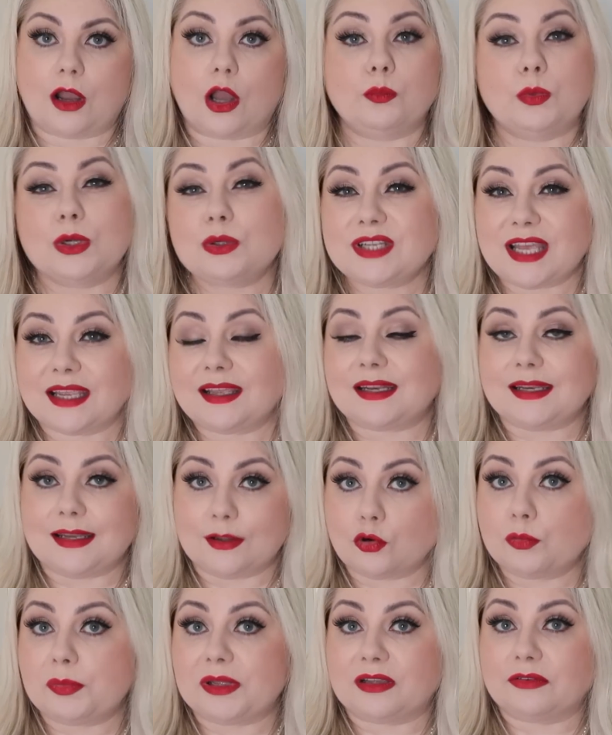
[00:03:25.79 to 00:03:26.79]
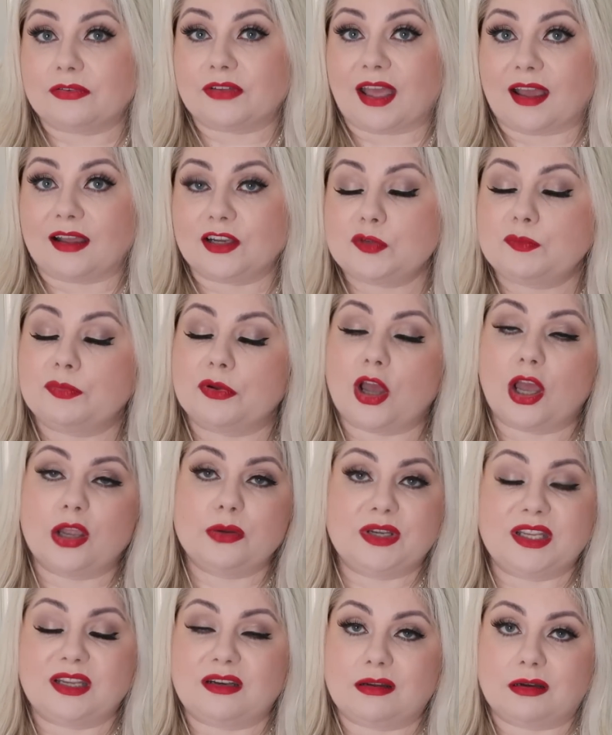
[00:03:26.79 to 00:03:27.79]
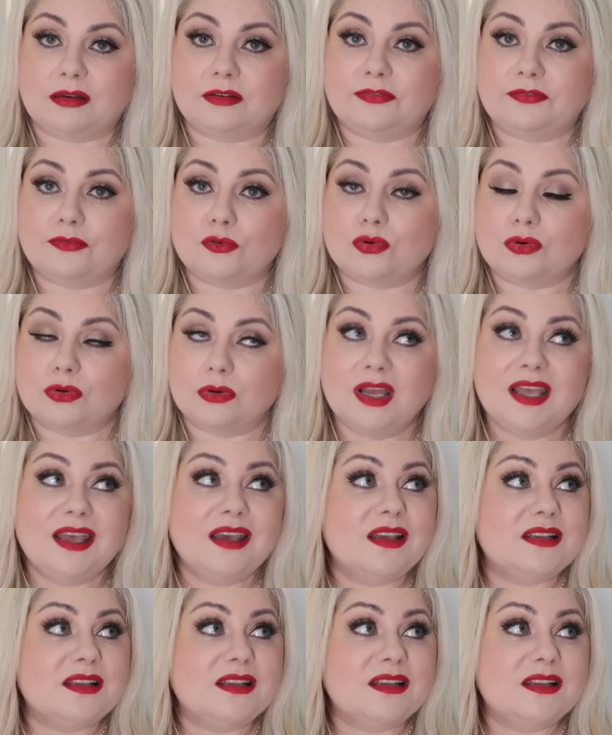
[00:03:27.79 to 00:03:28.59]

I will take a little bit of cash, but only enough for